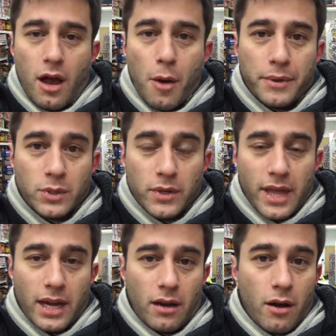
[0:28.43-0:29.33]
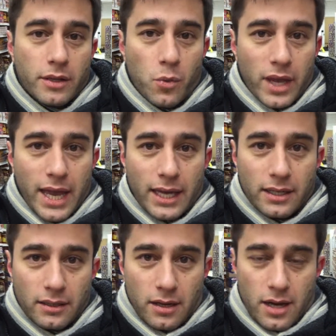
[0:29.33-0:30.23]
I'll be doing that on the
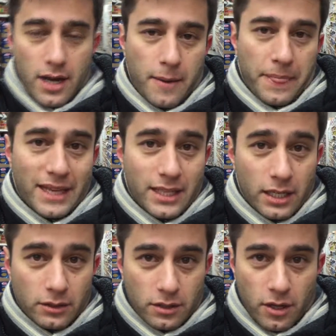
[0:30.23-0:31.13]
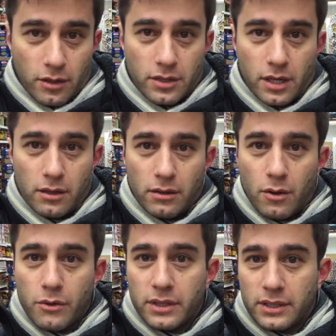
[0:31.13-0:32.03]
weekend um, at the Hilton Hotel.
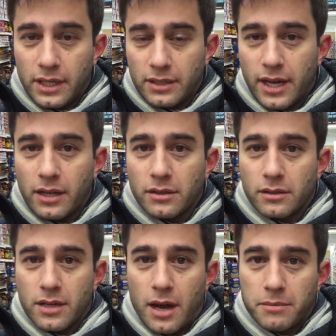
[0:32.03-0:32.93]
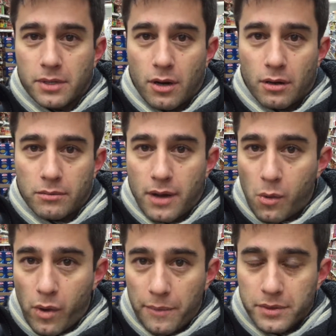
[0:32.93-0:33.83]
All the details and times are on
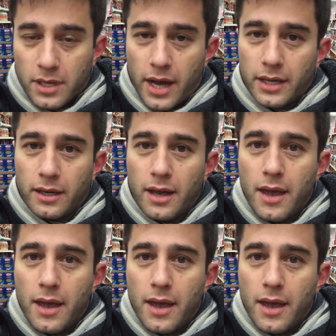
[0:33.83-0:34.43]
my website.